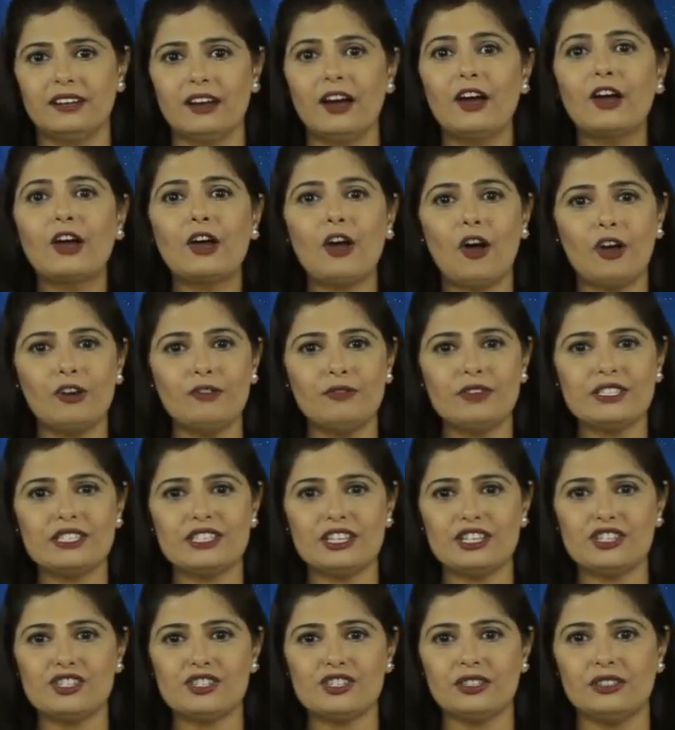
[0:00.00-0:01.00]
A
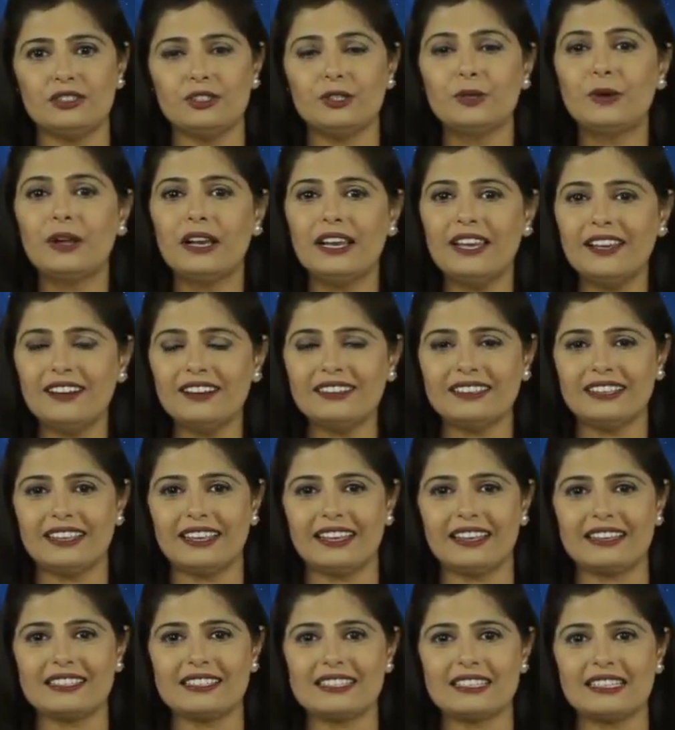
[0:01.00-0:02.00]
conversation to clear
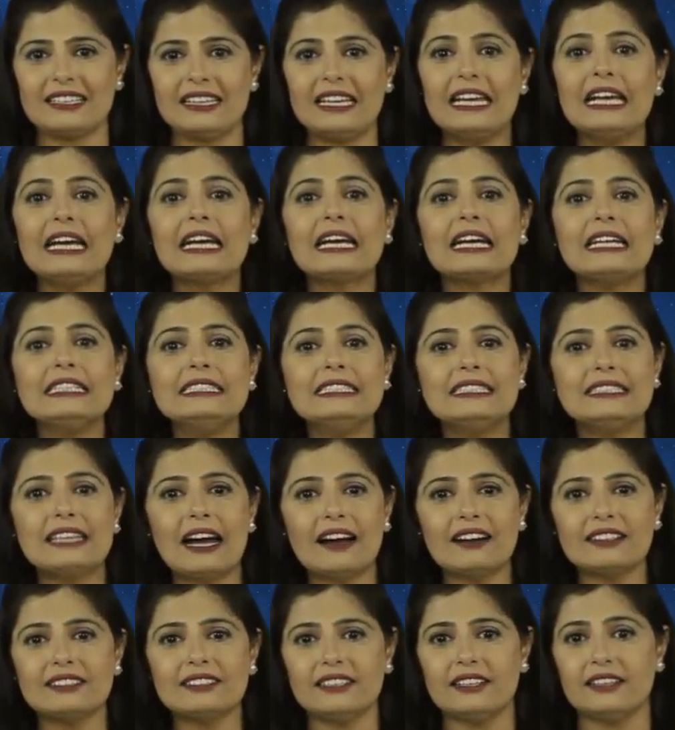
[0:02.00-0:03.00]
things,
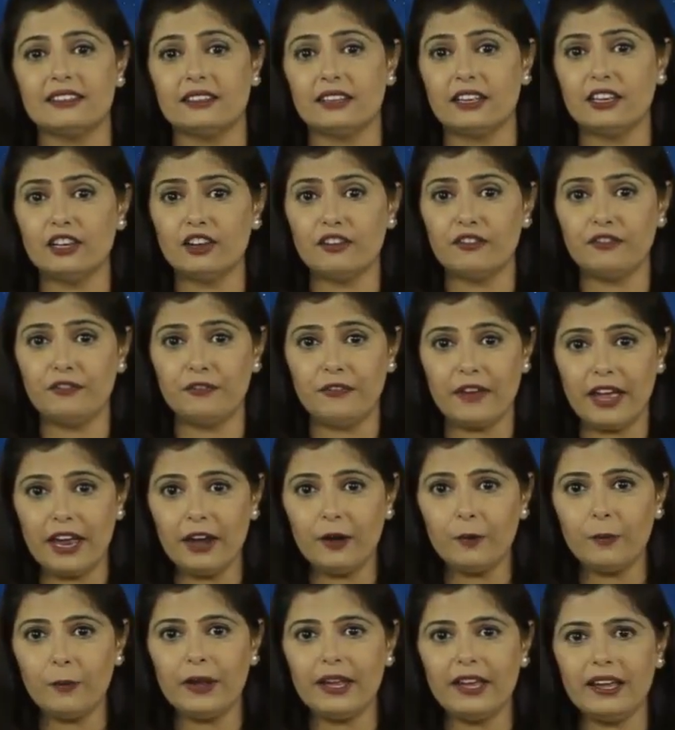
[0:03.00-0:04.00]
conducted in a
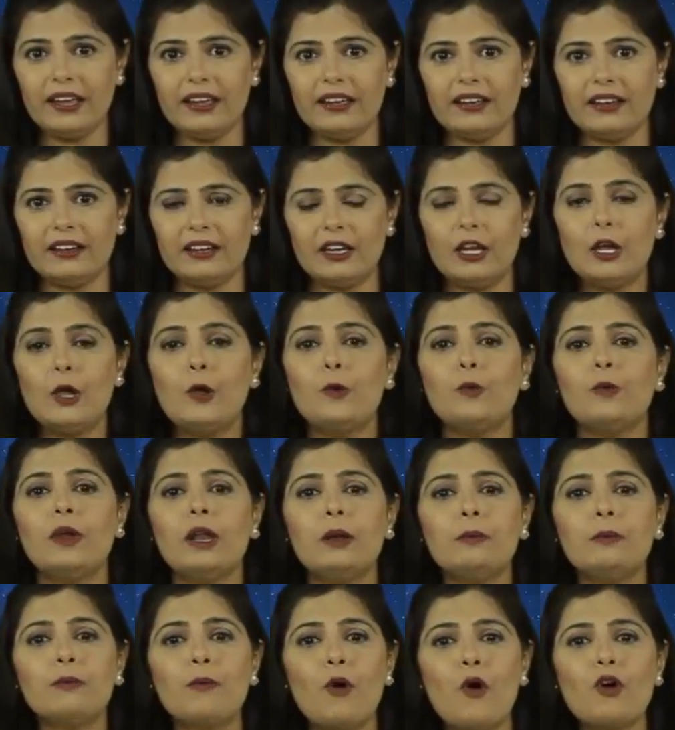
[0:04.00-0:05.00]
fair way,
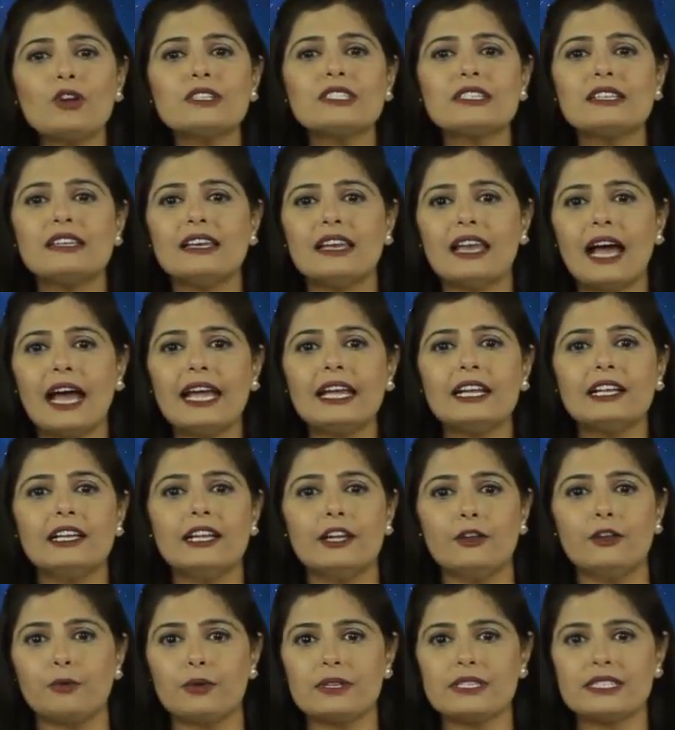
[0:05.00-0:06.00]
will most
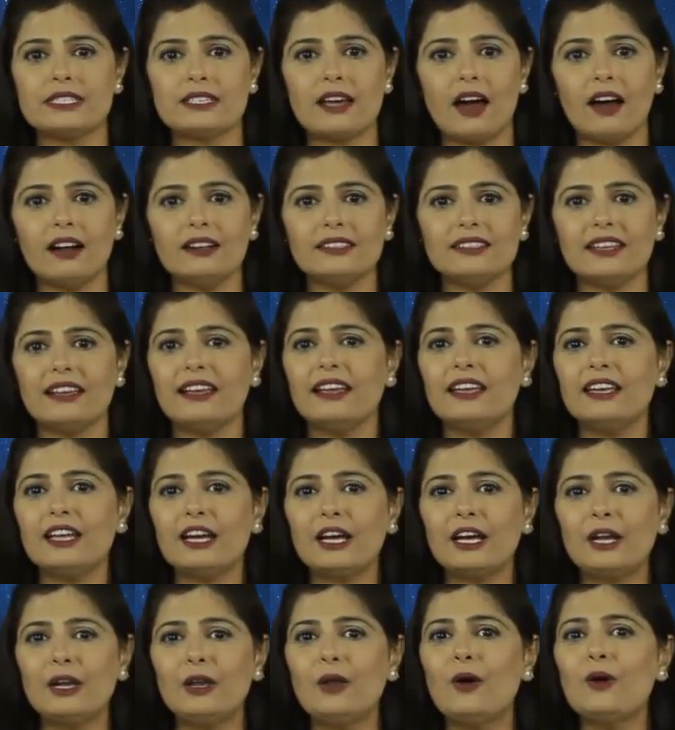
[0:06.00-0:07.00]
likely result in a
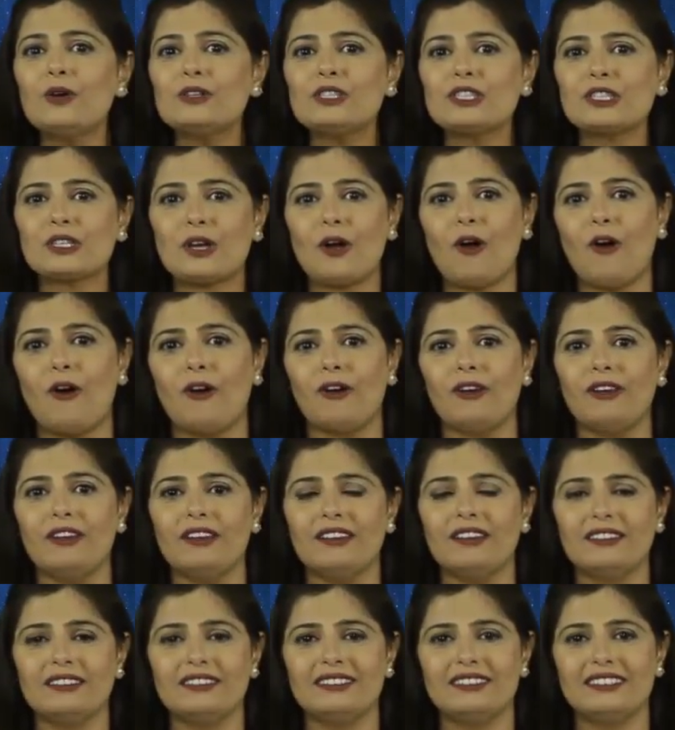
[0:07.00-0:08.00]
close call.
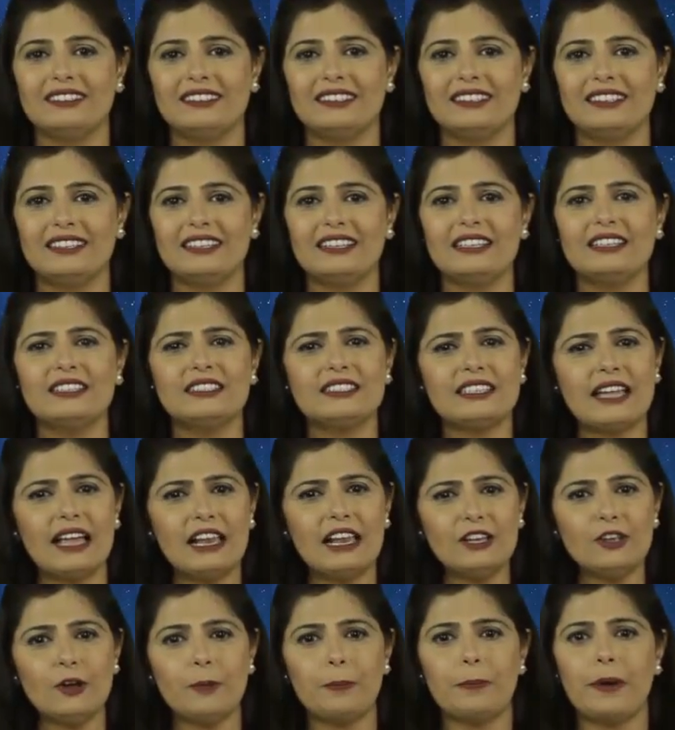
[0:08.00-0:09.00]

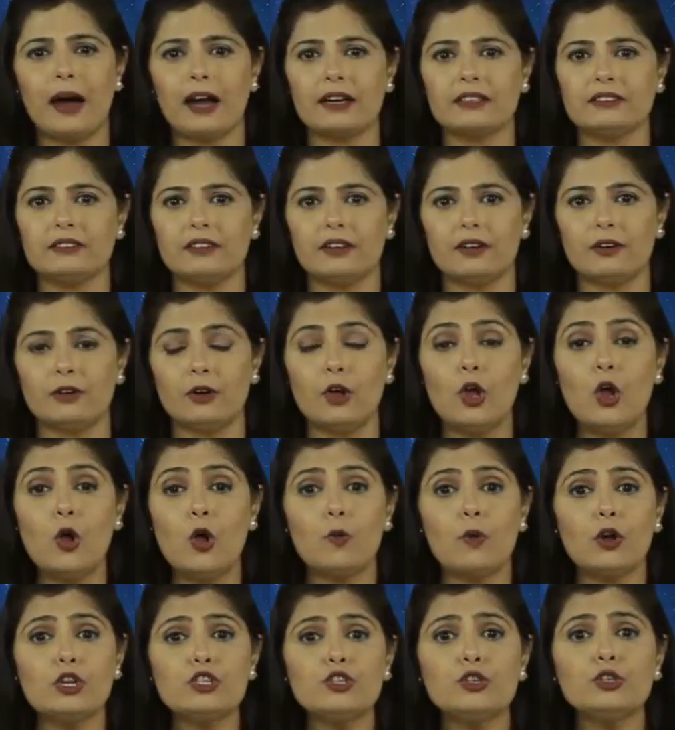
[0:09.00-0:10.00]
Tell your partner
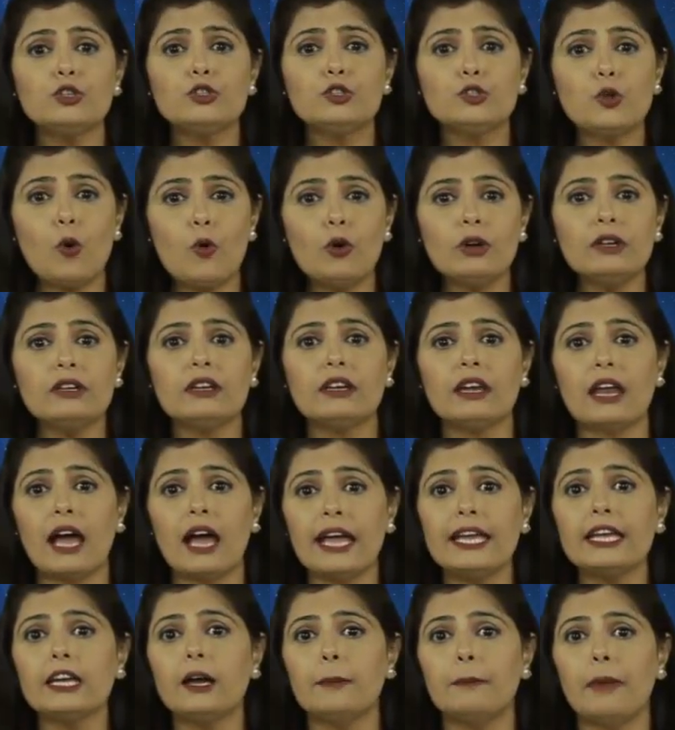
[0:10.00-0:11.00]
what you don't
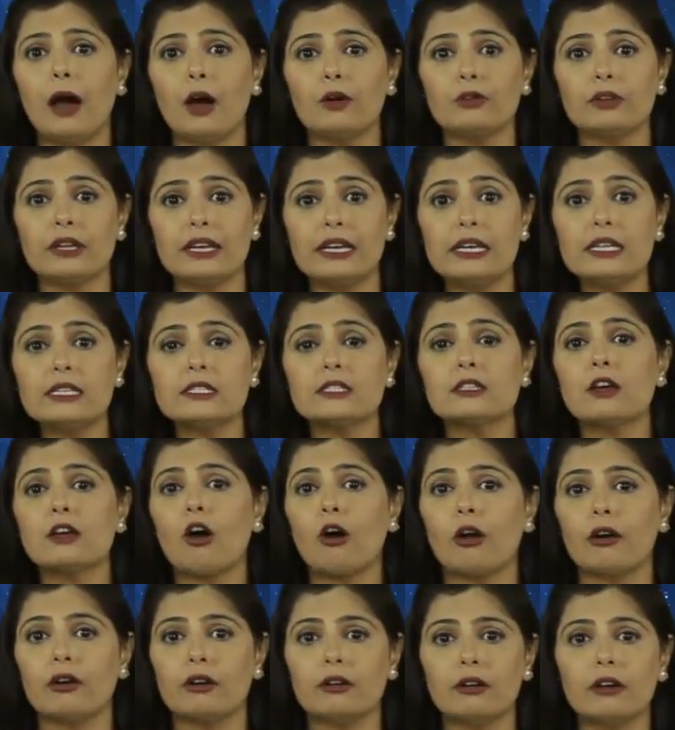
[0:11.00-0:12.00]
like about his
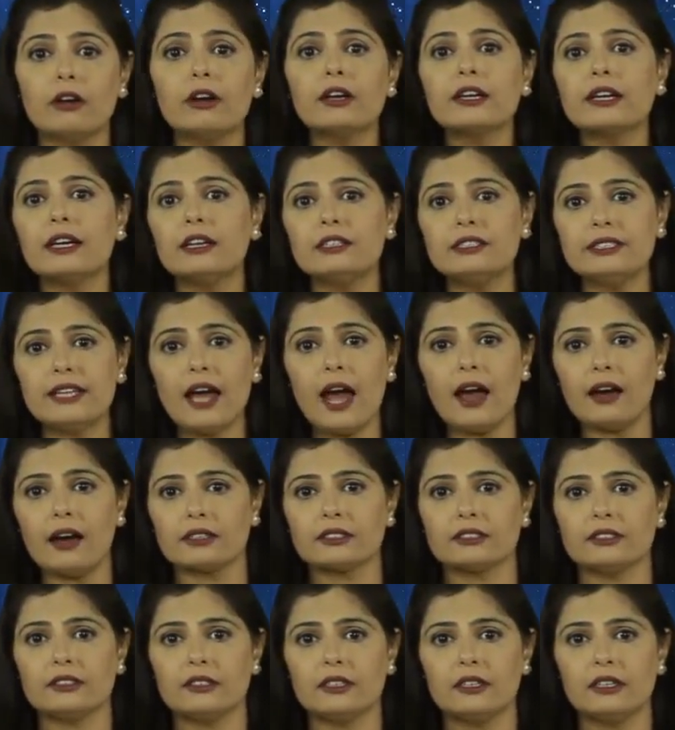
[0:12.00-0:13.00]
or her
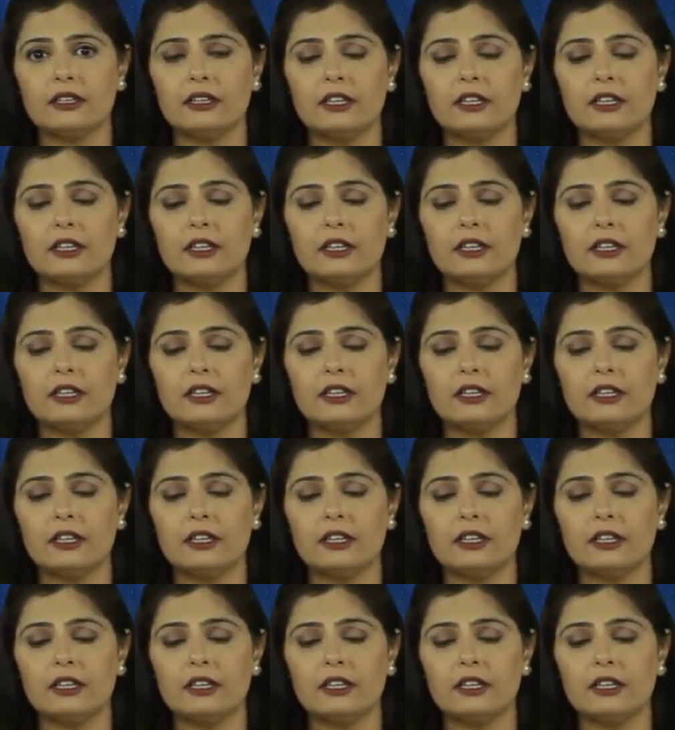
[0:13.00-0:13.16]
conduct.